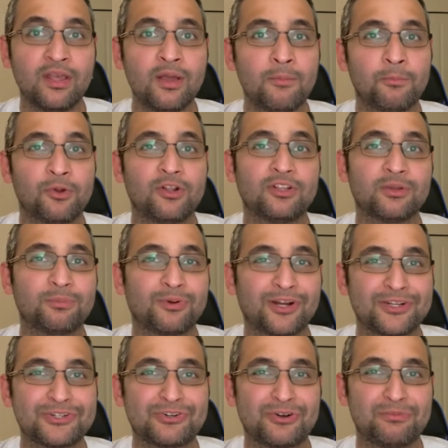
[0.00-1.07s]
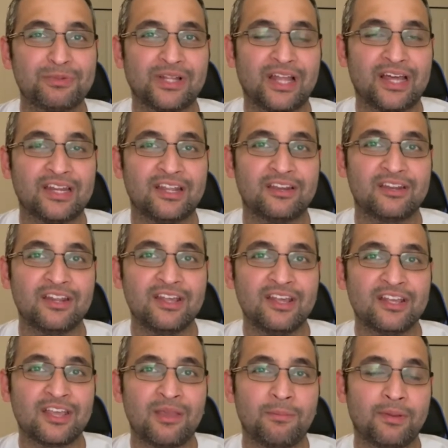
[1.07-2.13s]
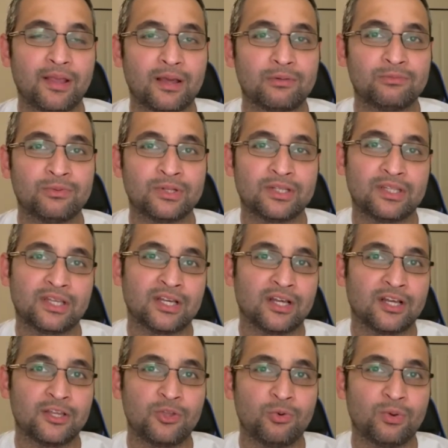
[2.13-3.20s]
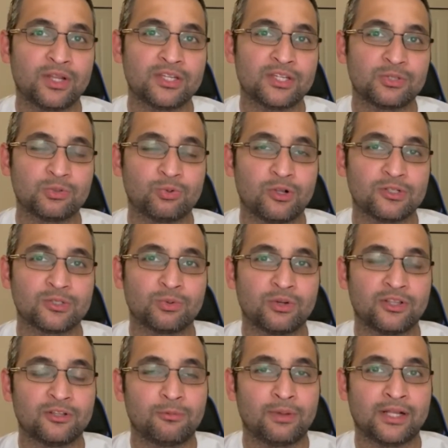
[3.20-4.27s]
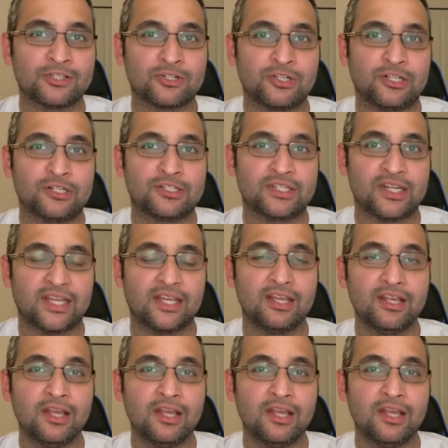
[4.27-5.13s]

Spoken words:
putting the pressure on Milan and keeping up with Juventus, who also won their match earlier today.